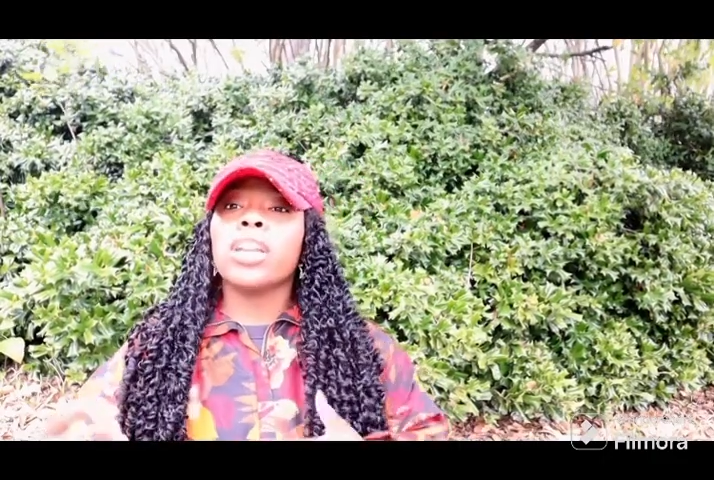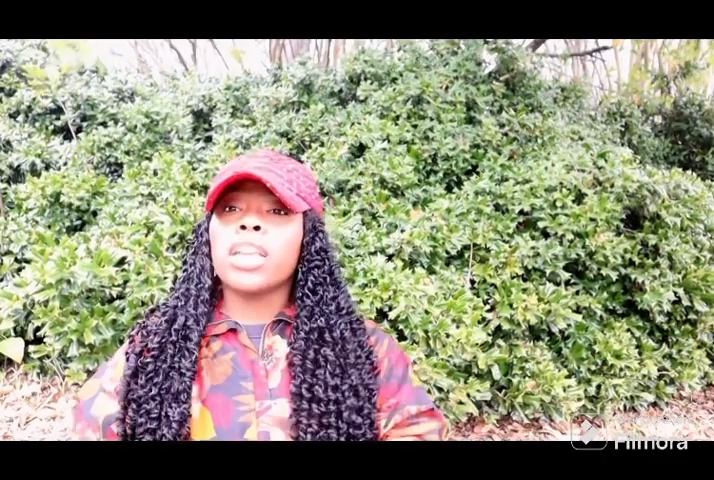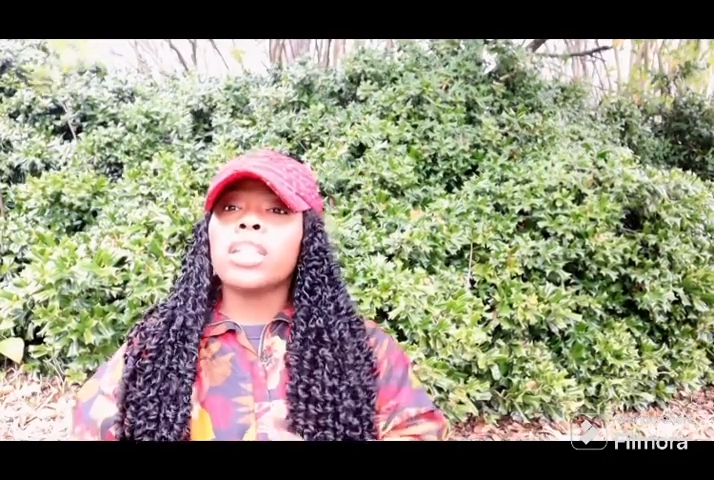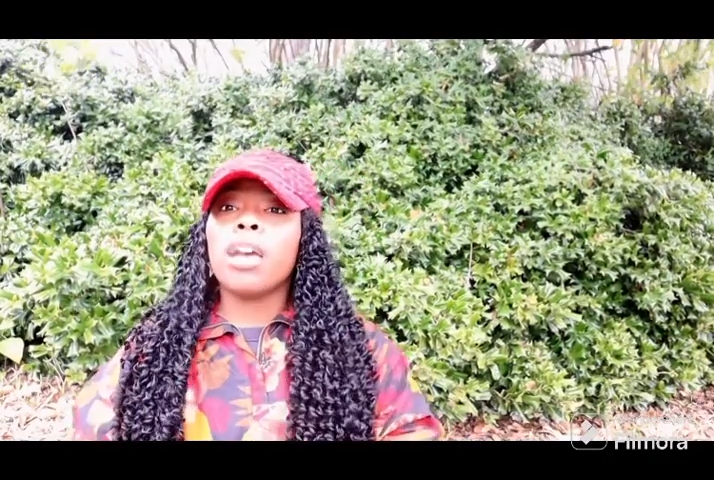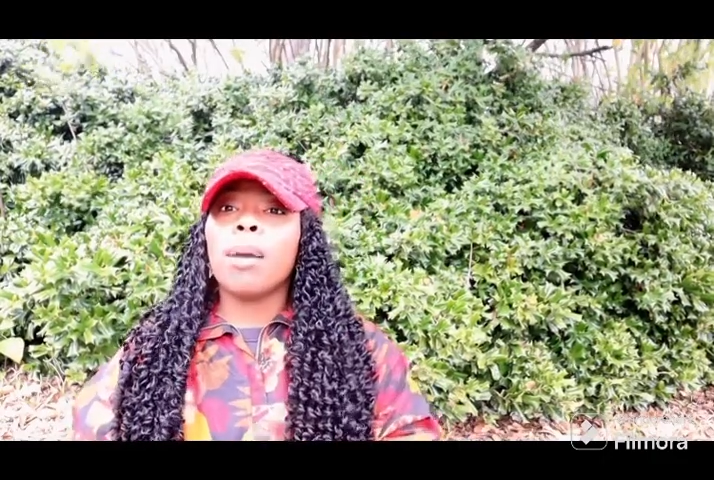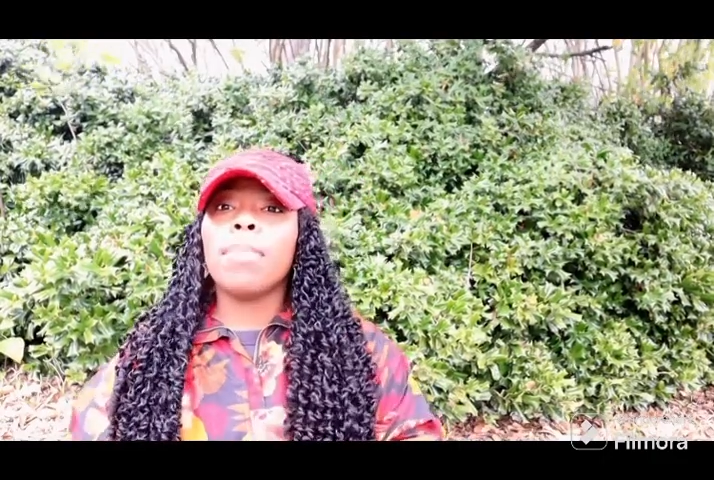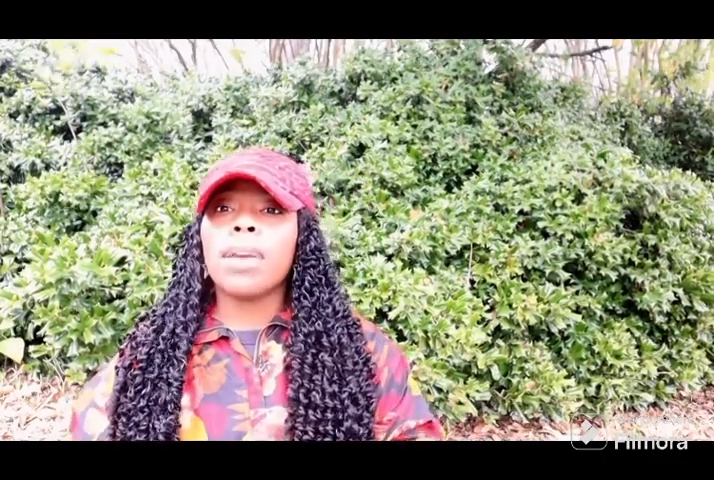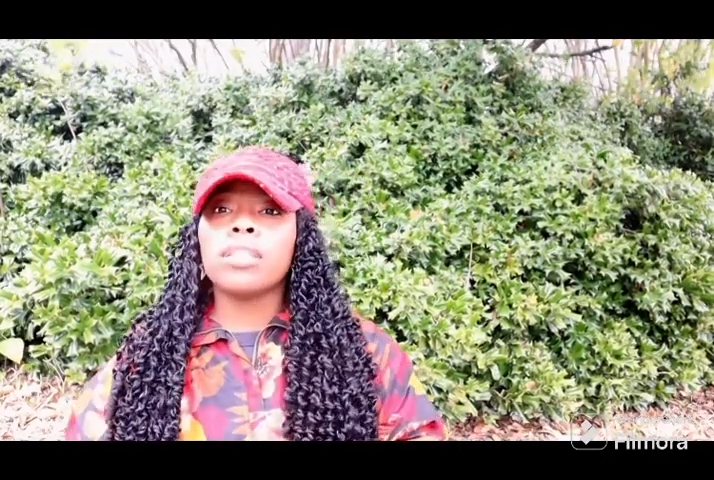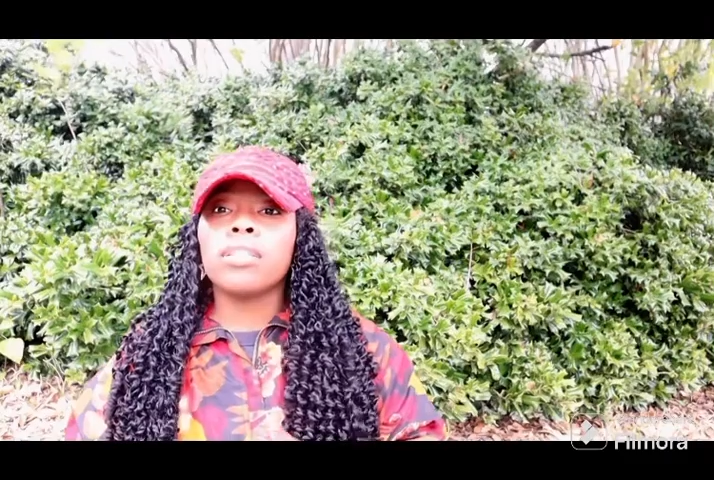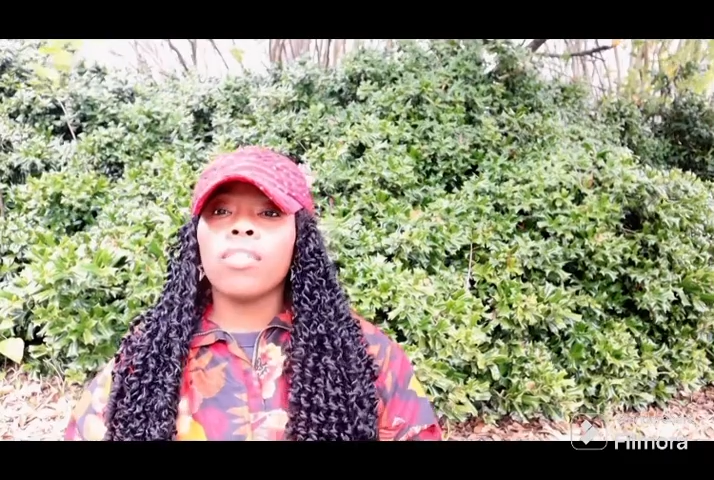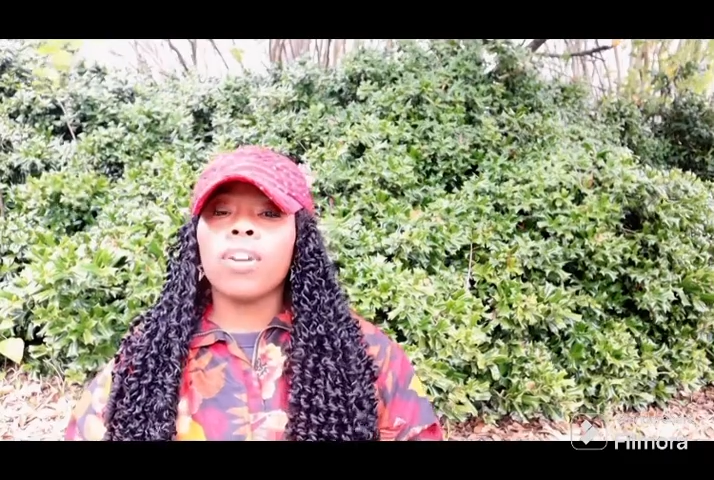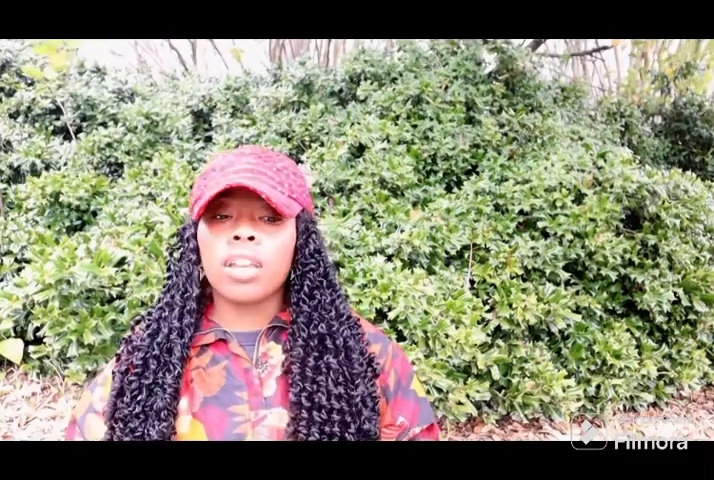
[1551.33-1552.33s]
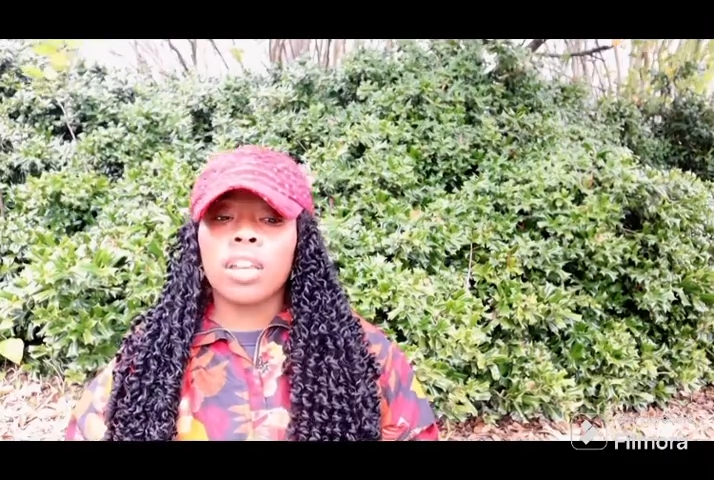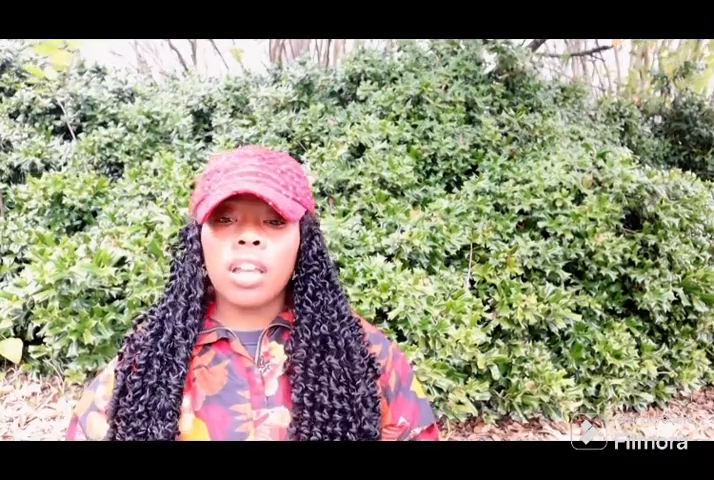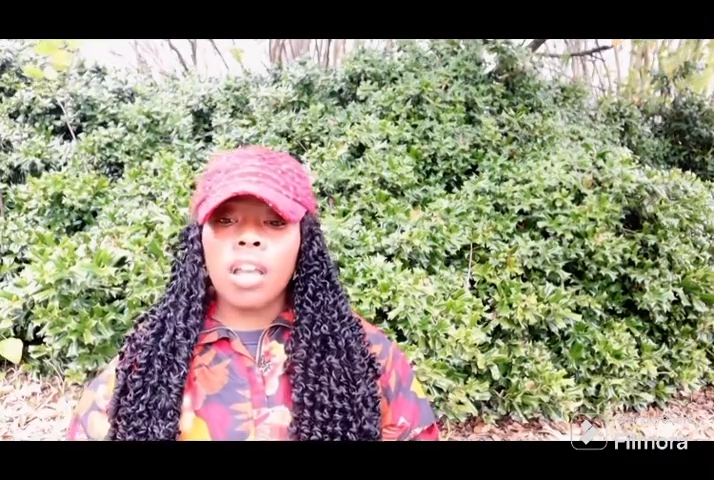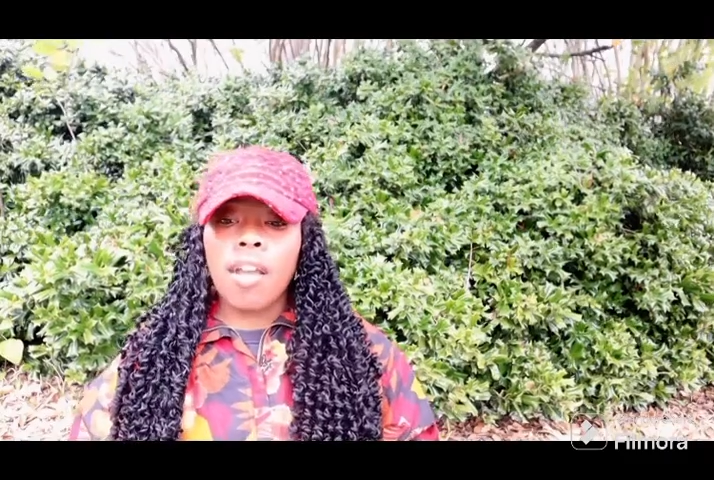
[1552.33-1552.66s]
against her best friend.